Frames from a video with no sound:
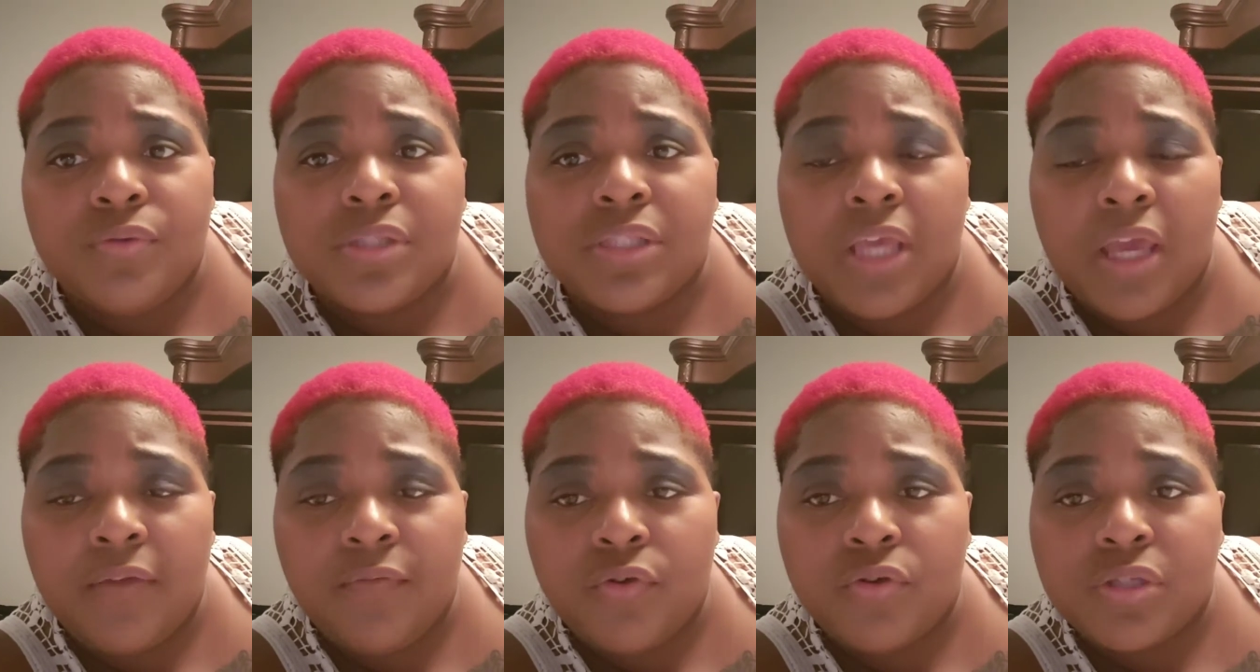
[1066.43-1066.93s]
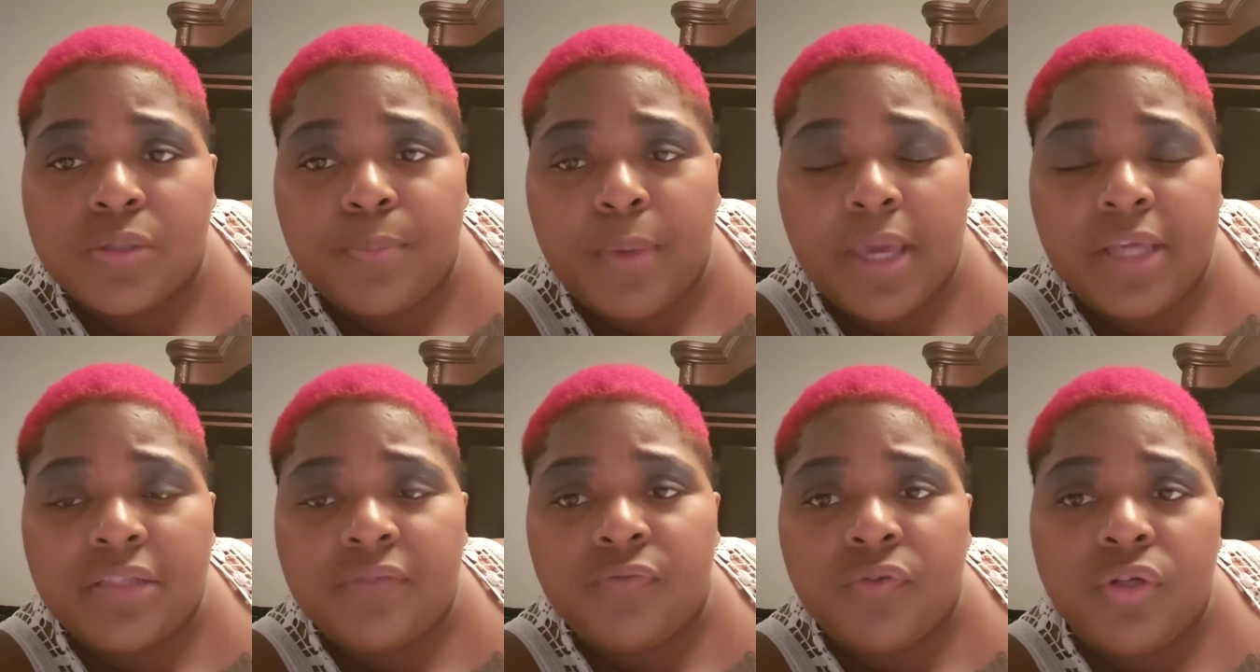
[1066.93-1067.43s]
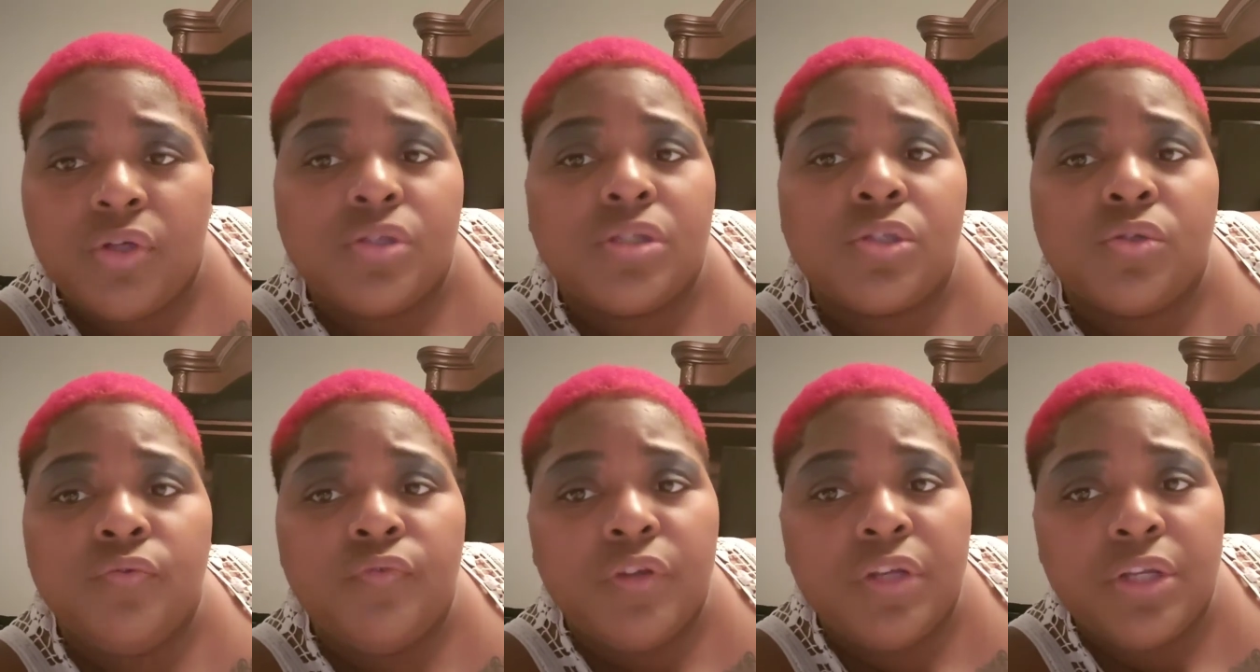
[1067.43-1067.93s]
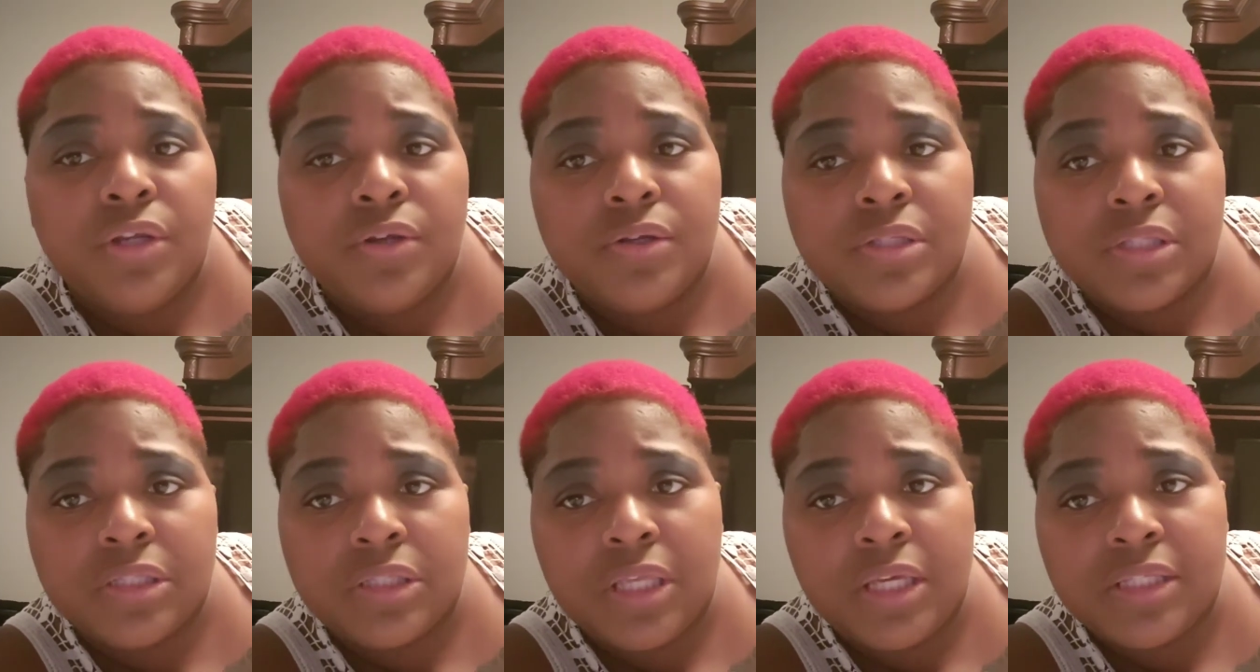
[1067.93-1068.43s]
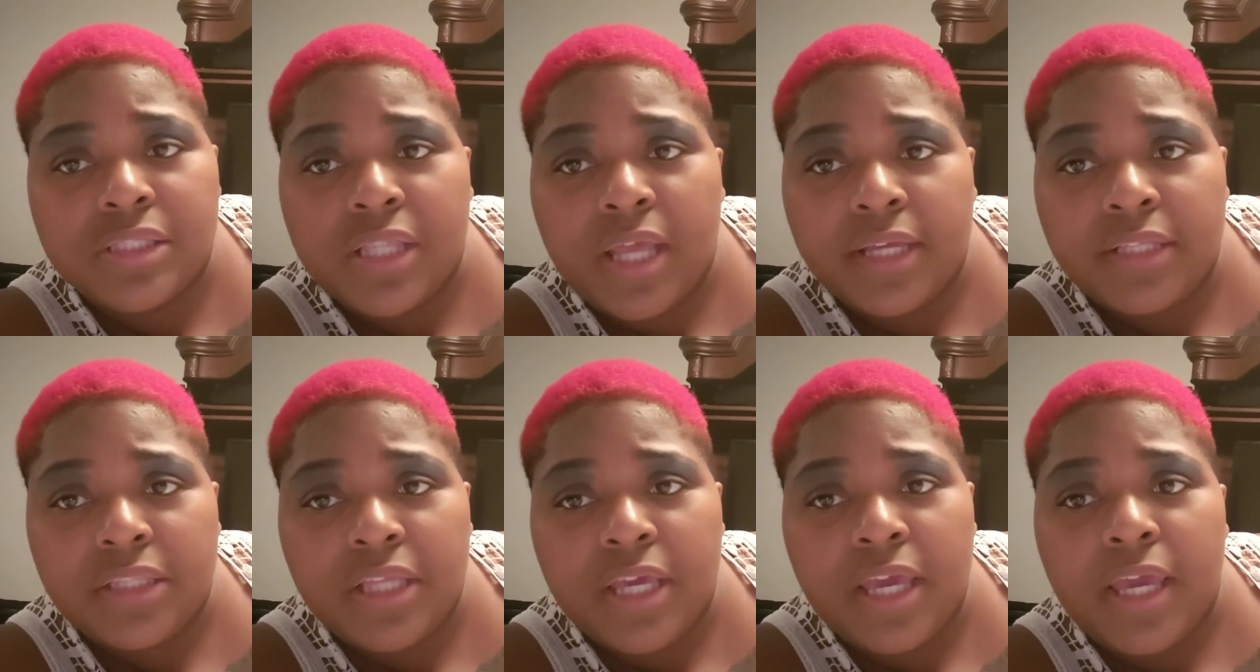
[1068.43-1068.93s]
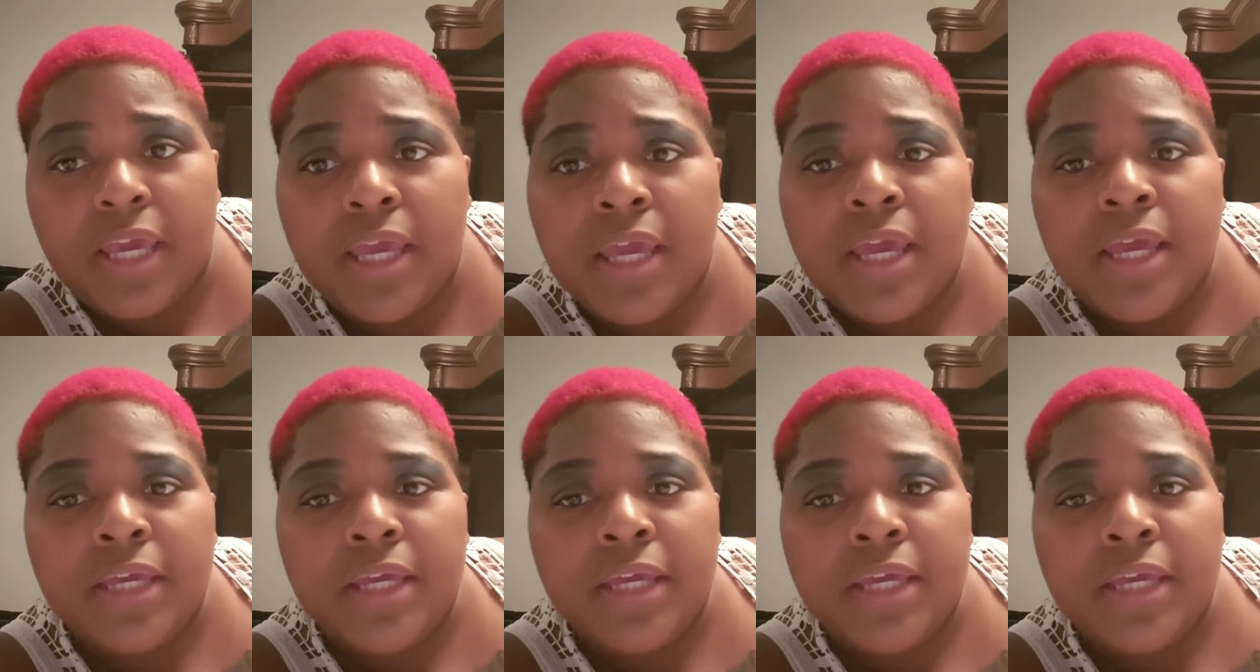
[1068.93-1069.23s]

Save your space for your souvenirs and things like that.